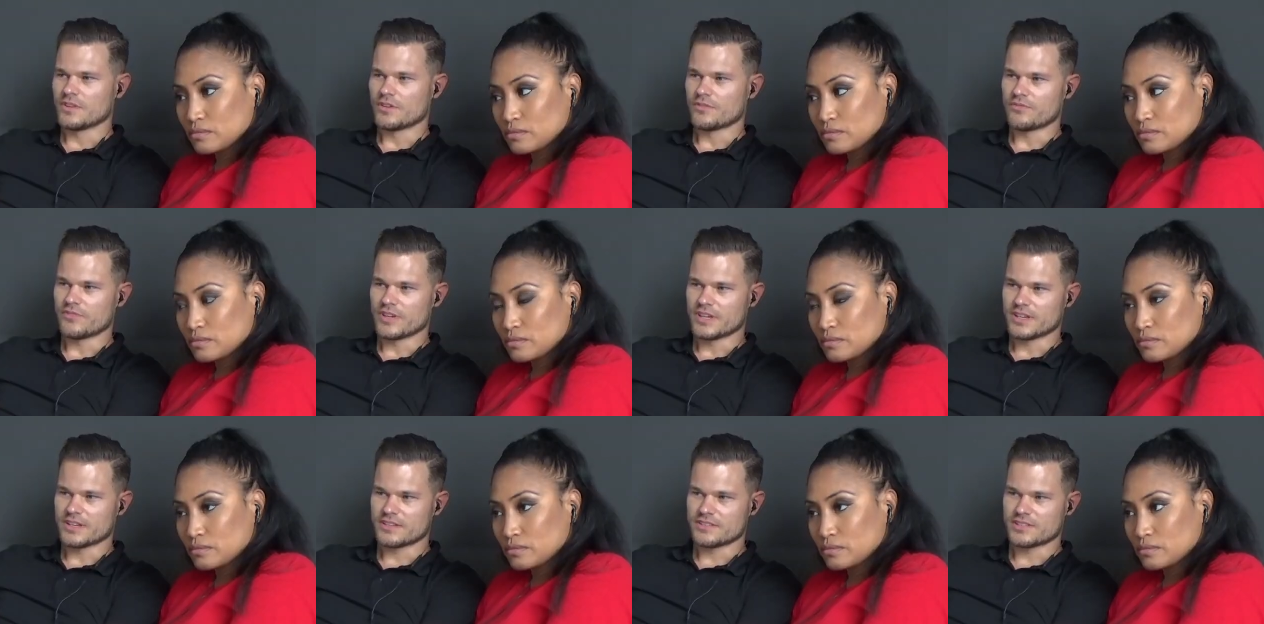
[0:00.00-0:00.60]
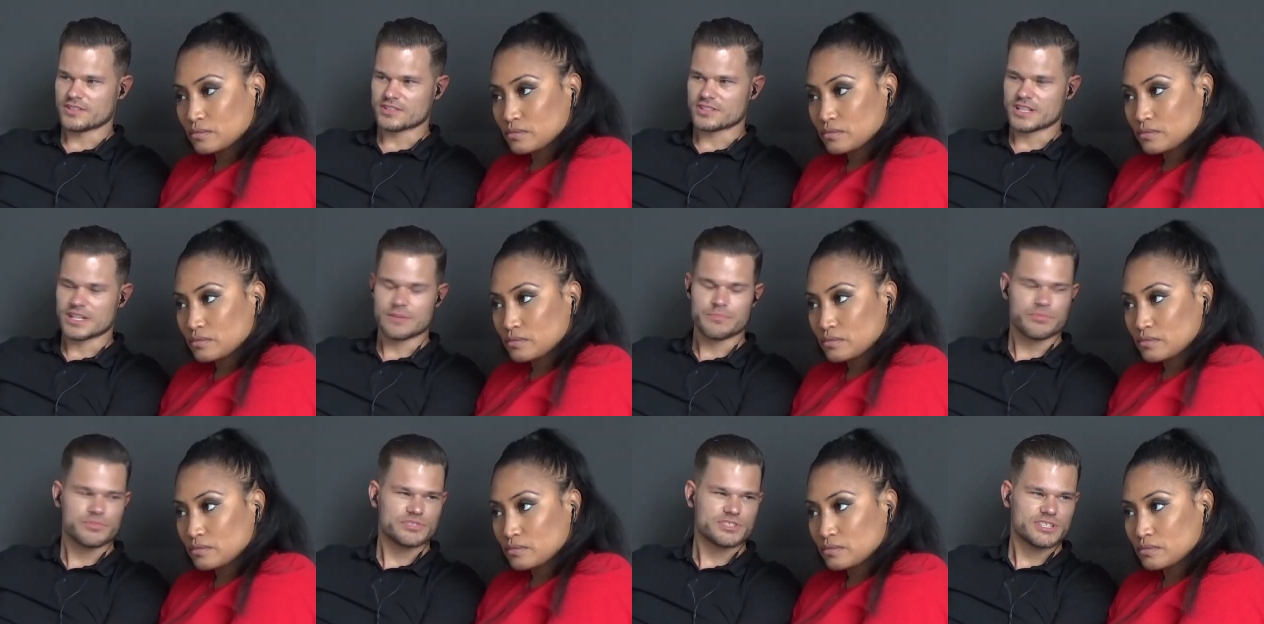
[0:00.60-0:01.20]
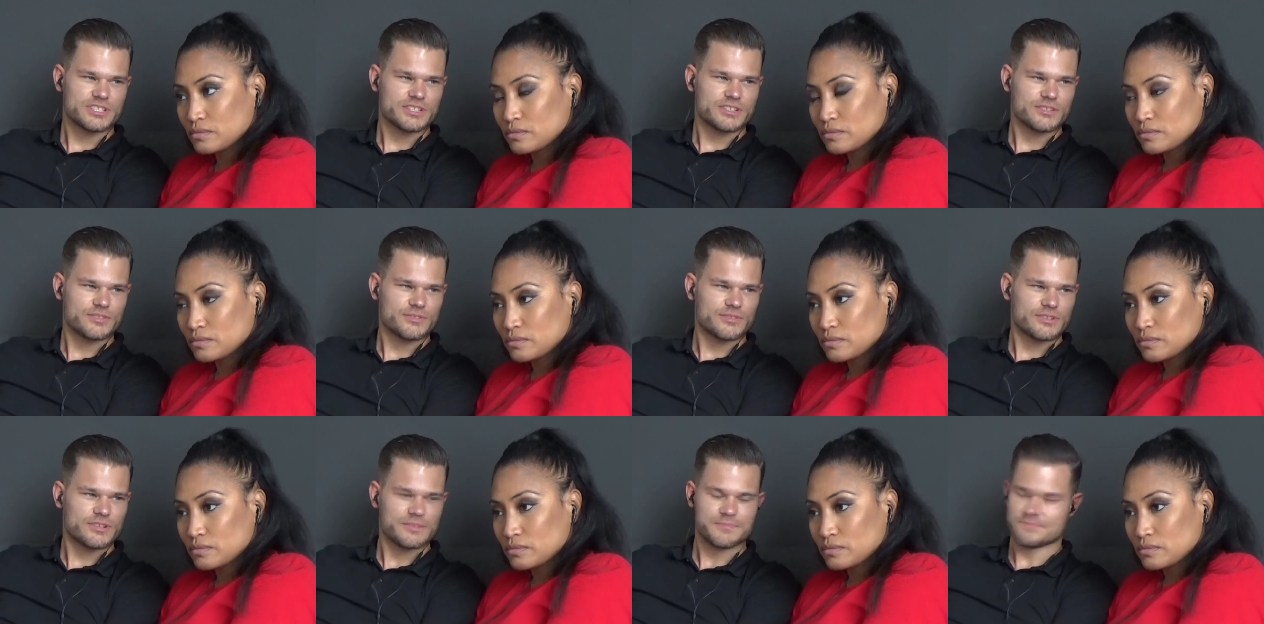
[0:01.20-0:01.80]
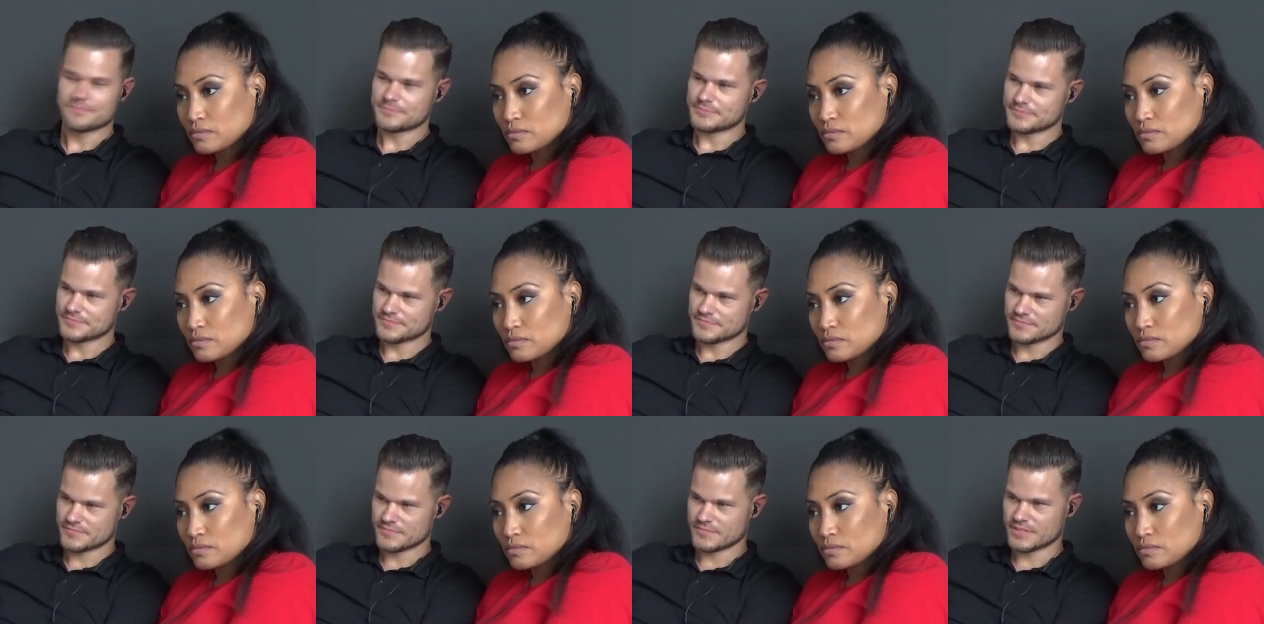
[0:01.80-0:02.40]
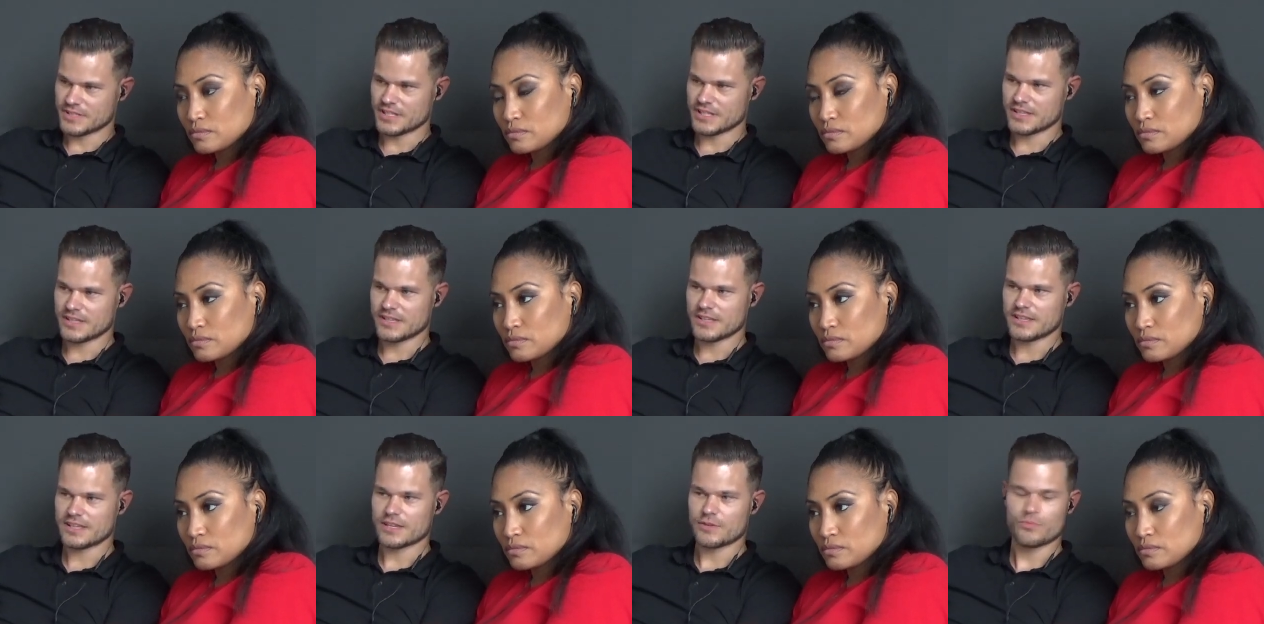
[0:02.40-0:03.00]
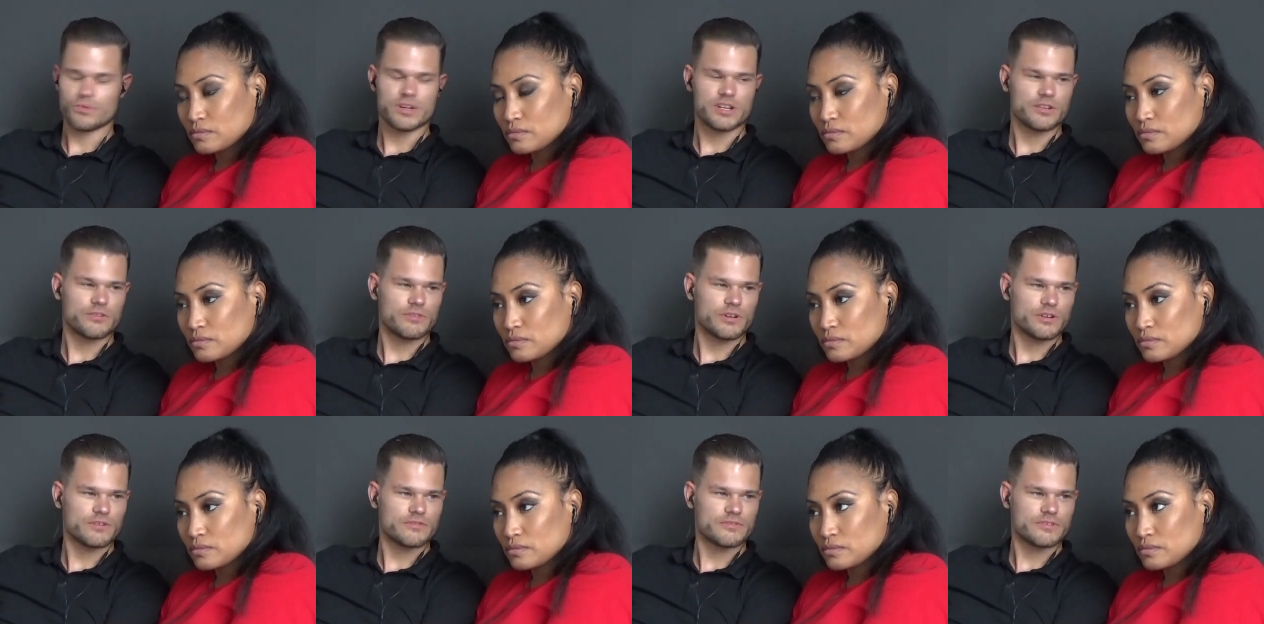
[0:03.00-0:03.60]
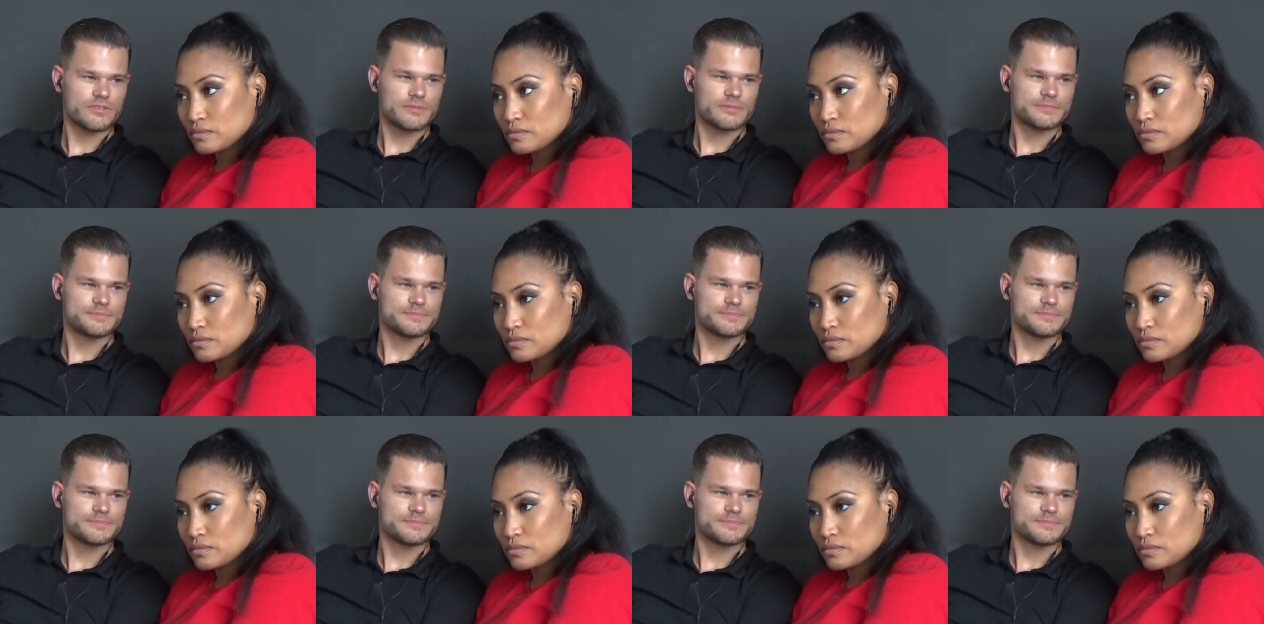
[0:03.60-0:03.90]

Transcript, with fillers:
Speaker 1: Do you think, just like Pussy Galore, he, he can win her over?